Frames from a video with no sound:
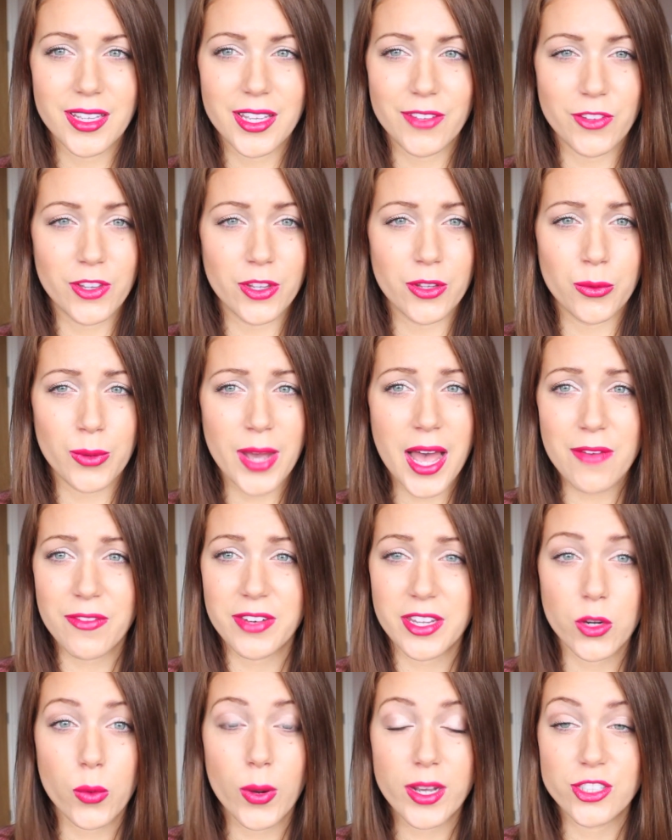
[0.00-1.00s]
If you have
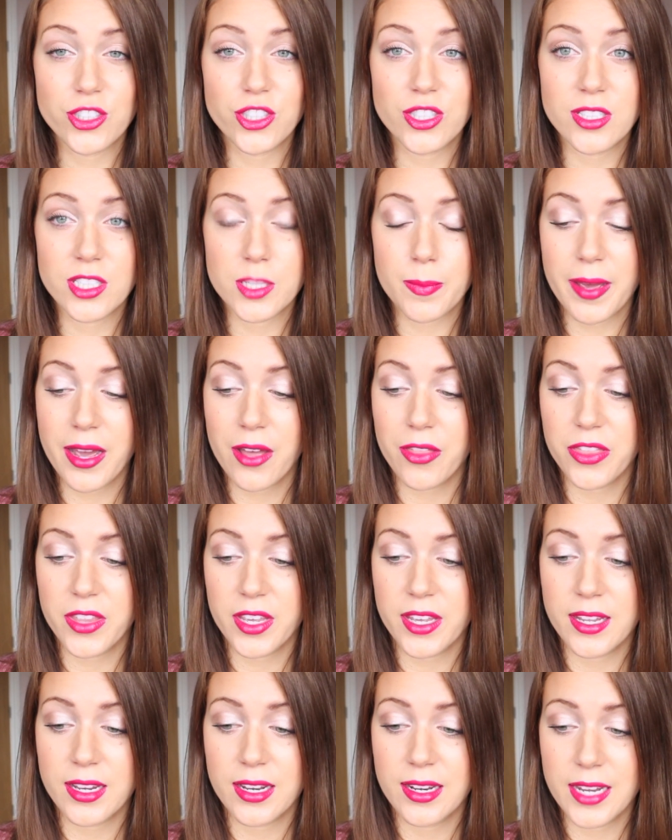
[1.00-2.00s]
any questions about
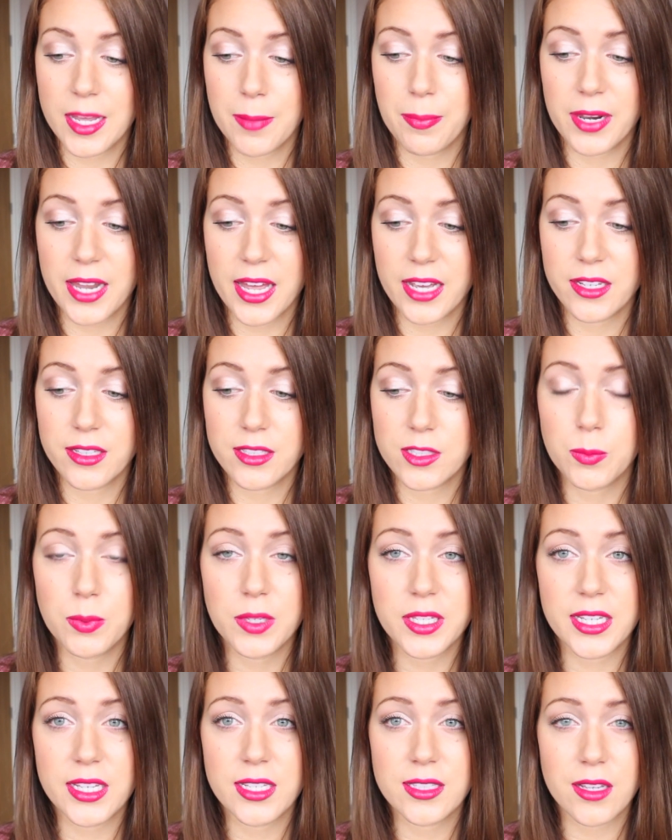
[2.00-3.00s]
the lip lacquers,
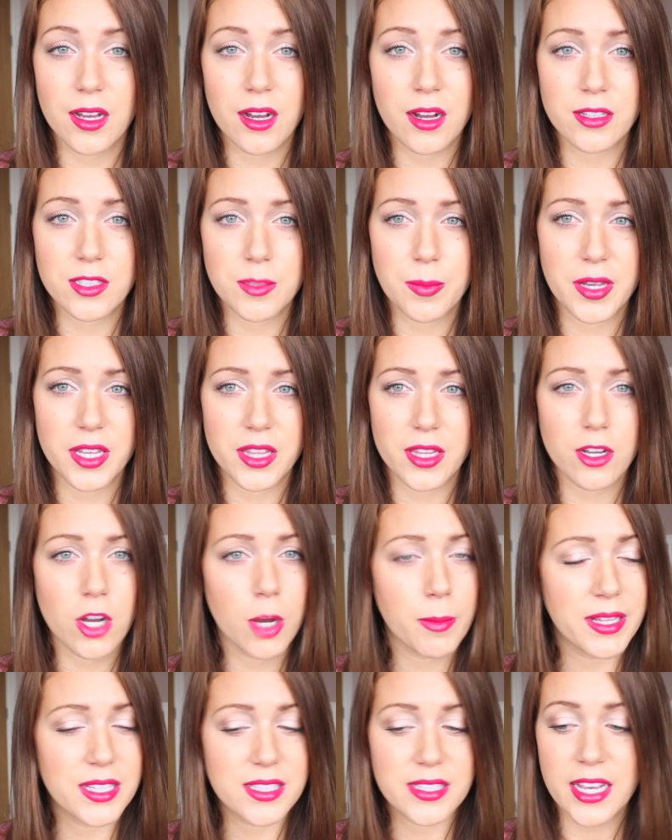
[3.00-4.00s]
please ask me in the
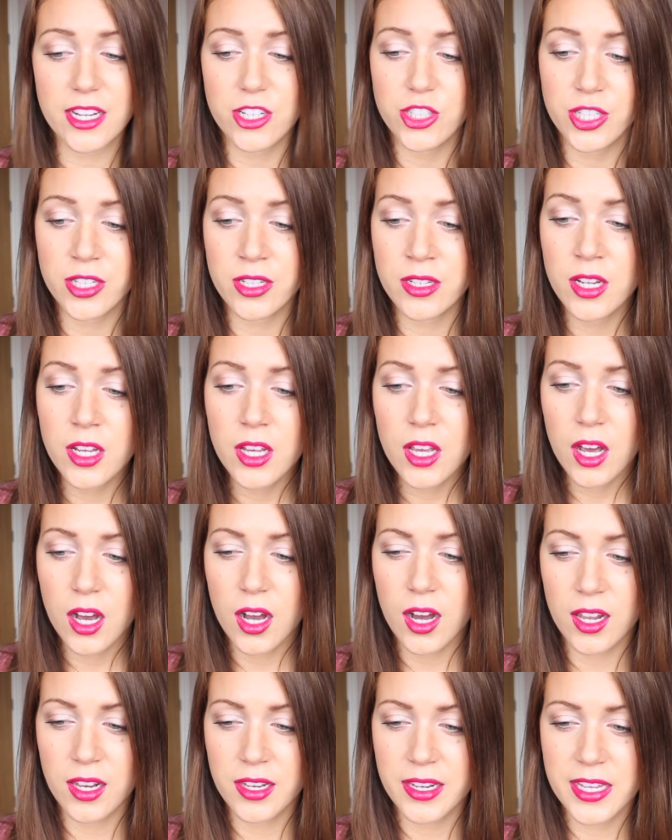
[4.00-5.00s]
comment section.
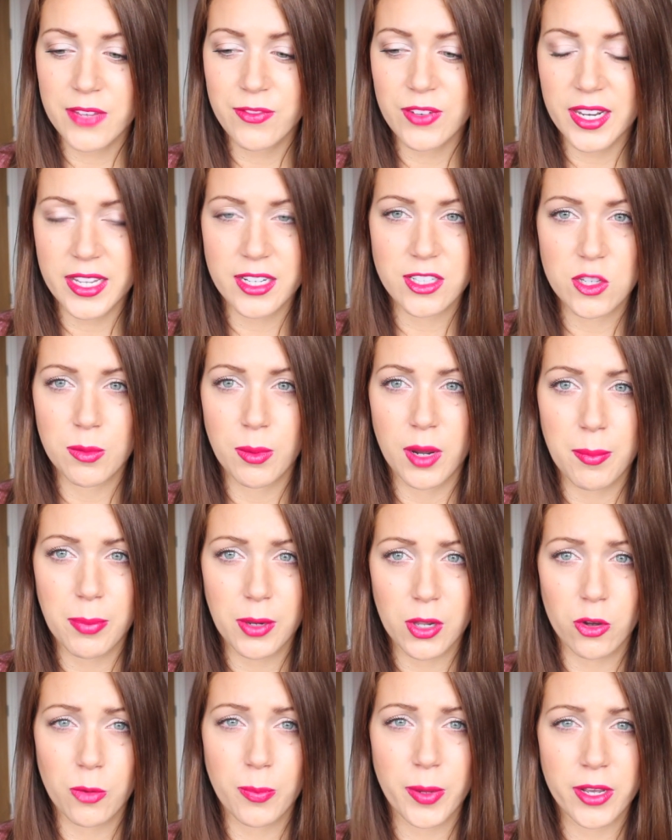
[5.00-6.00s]
I'll leave a link to my
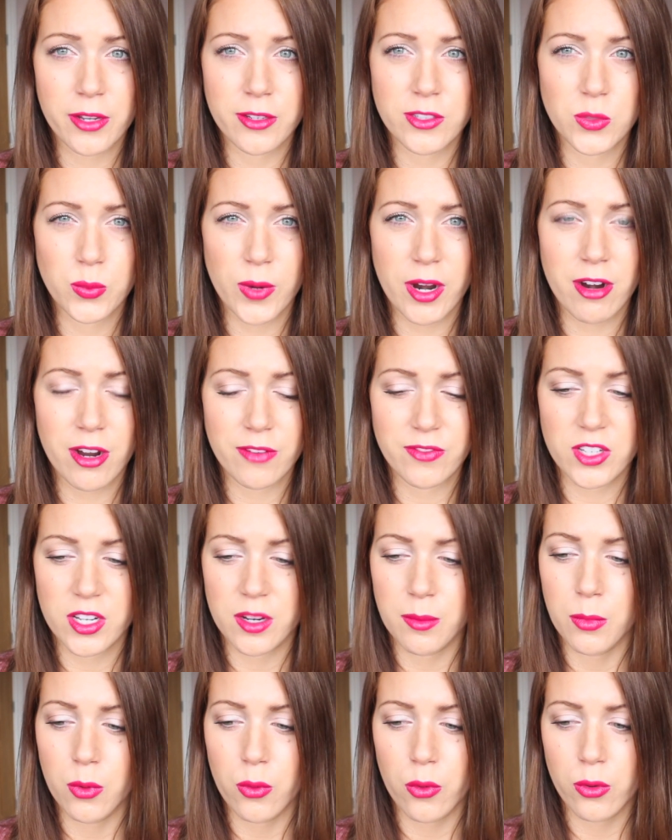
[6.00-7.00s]
blog post where I've
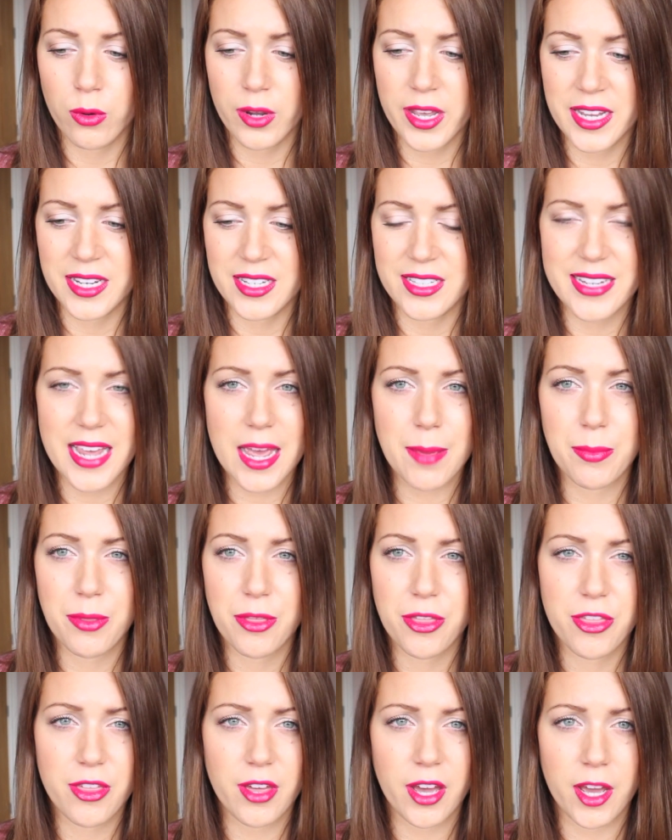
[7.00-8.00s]
done a more
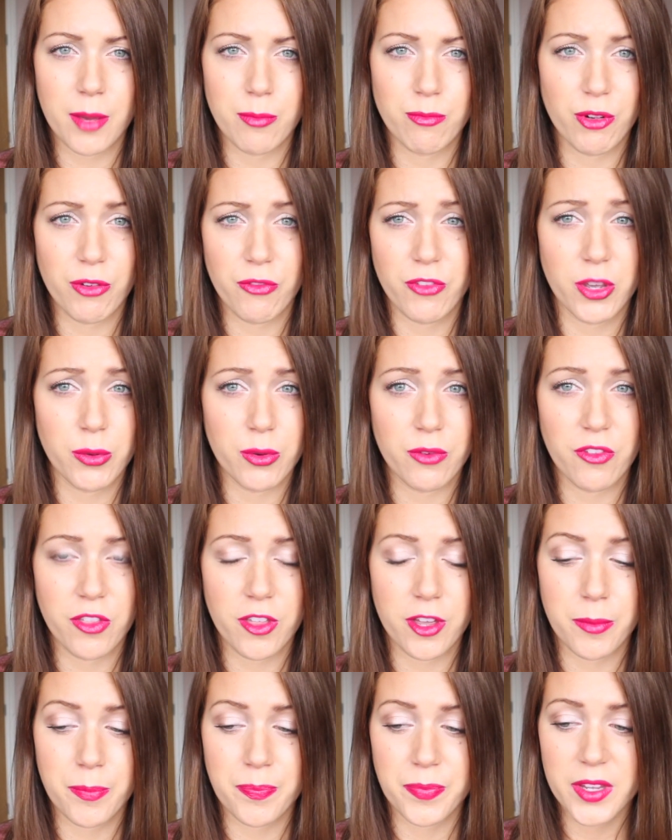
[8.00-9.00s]
in-depth review of
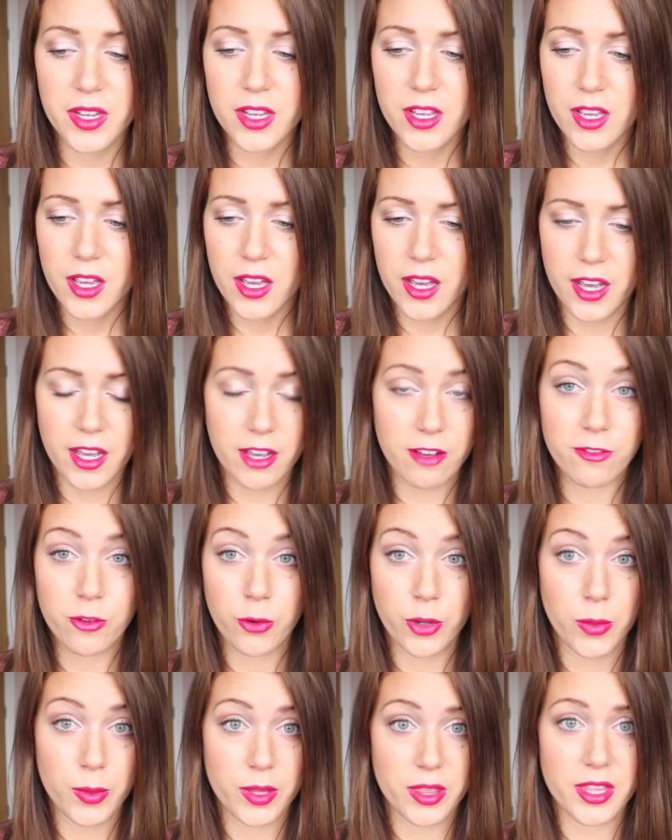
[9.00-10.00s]
them
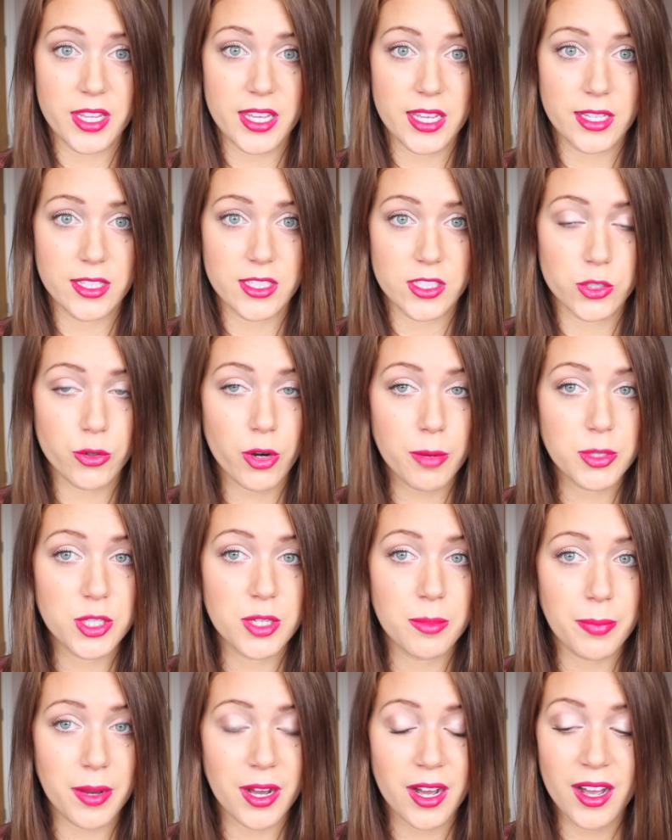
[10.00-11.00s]
for you in the
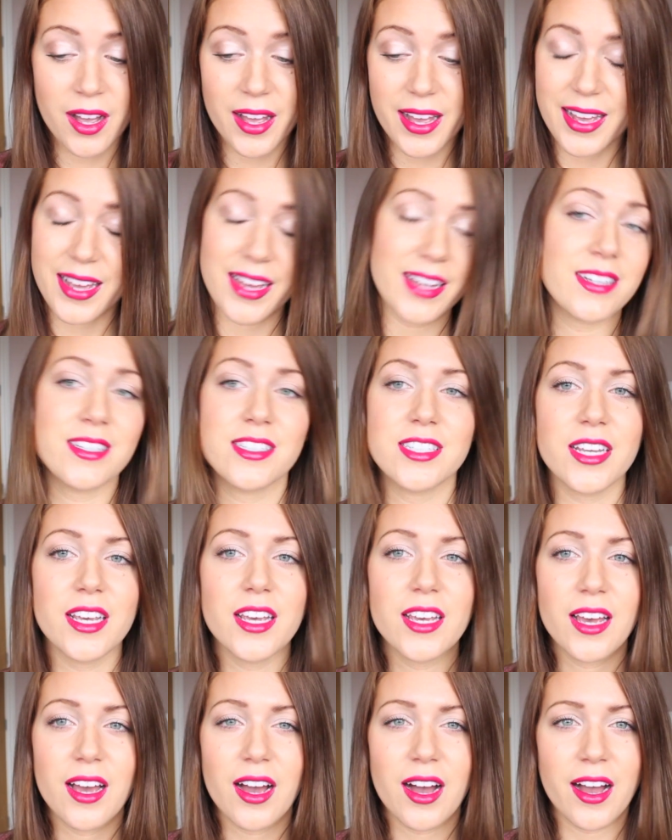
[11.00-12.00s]
description bar, and
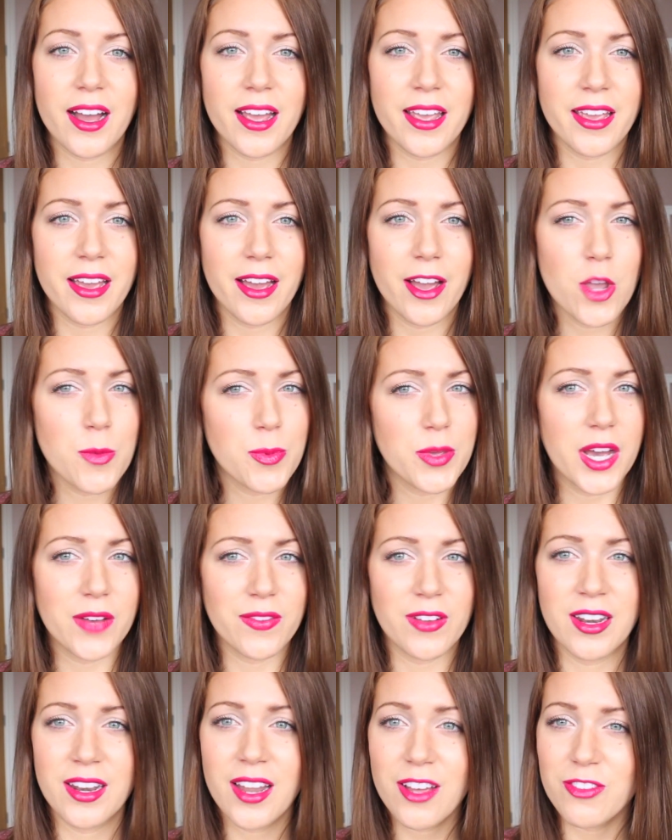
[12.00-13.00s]
I hope you
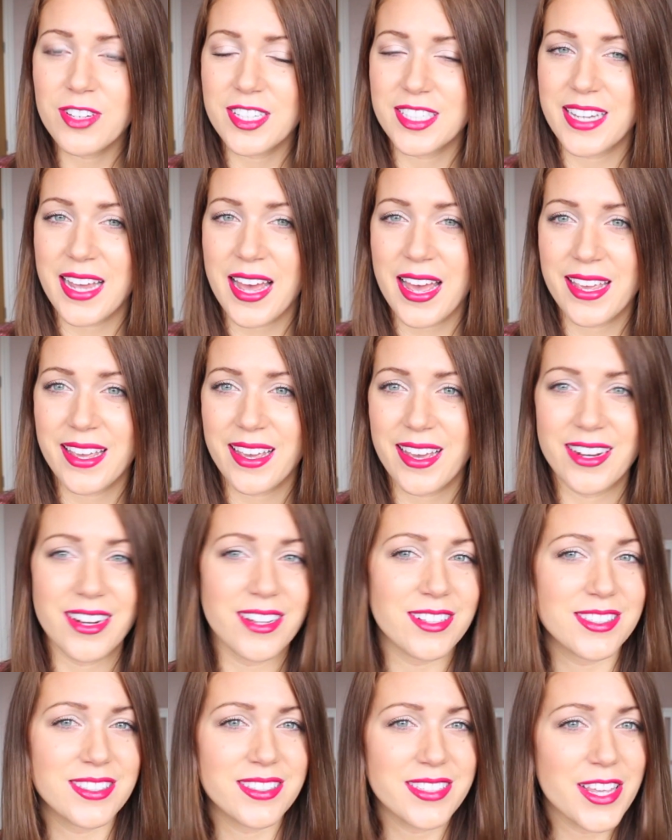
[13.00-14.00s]
have a lovely day, and
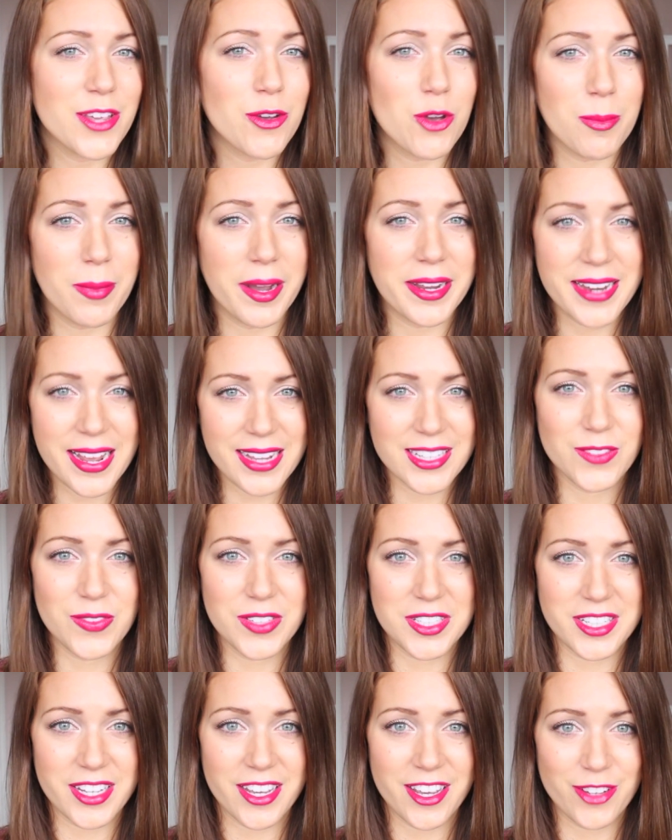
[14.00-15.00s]
I'll see you in my next
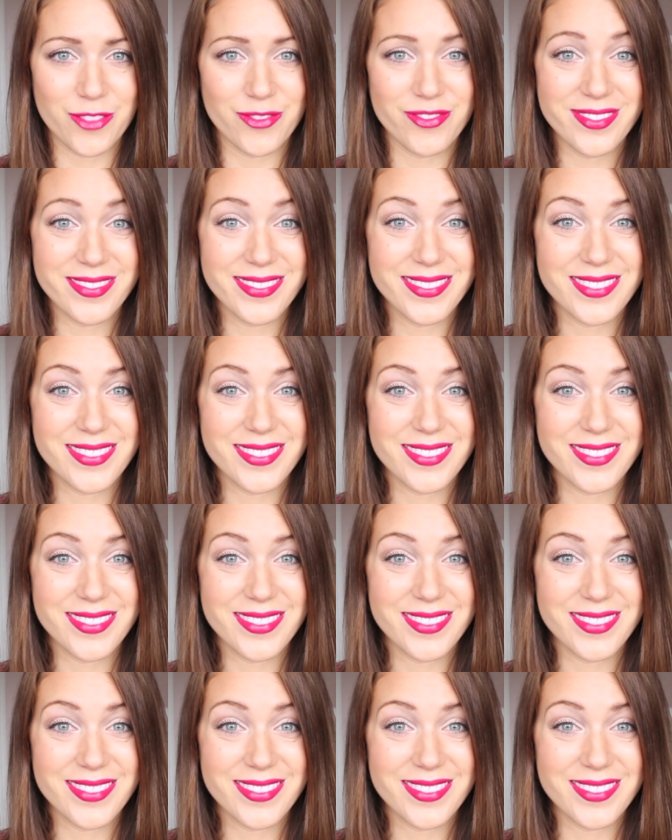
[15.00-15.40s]
video.